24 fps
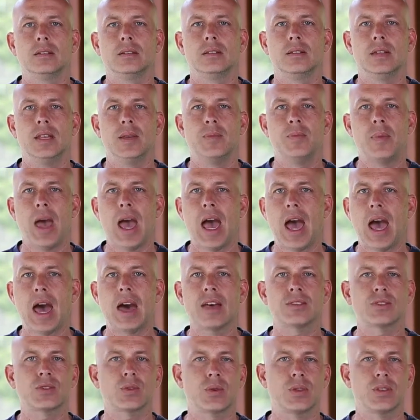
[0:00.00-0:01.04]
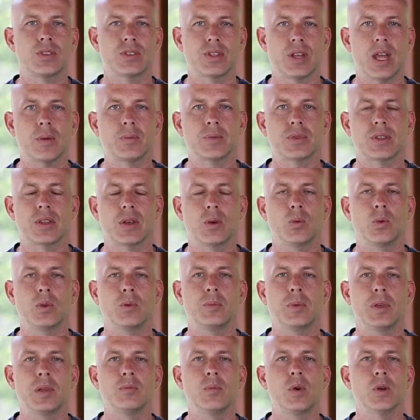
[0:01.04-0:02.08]
the paths or the steps that would
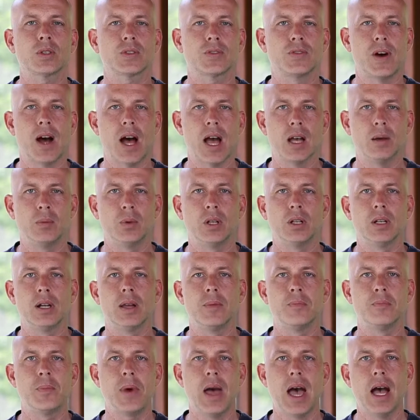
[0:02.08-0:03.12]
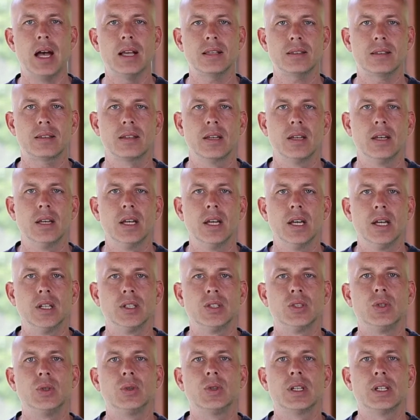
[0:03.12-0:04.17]
be most viable and best
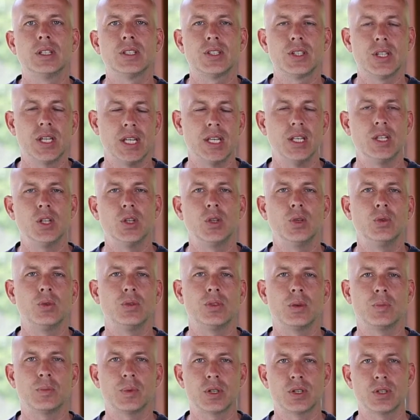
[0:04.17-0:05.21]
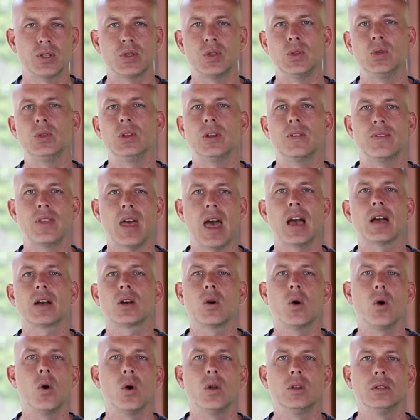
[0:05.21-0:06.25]
to continue the pursuit of that
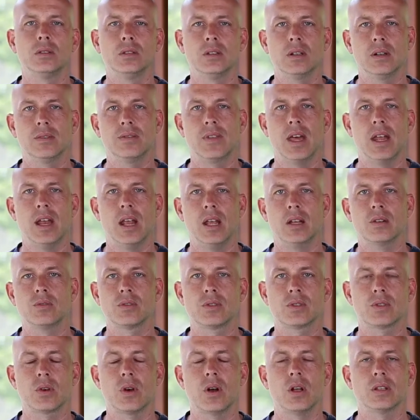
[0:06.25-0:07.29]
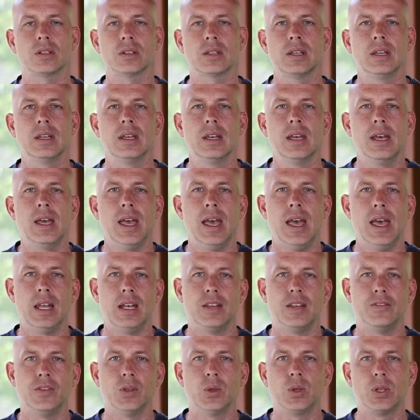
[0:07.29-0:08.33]
goal, of that end result. And if you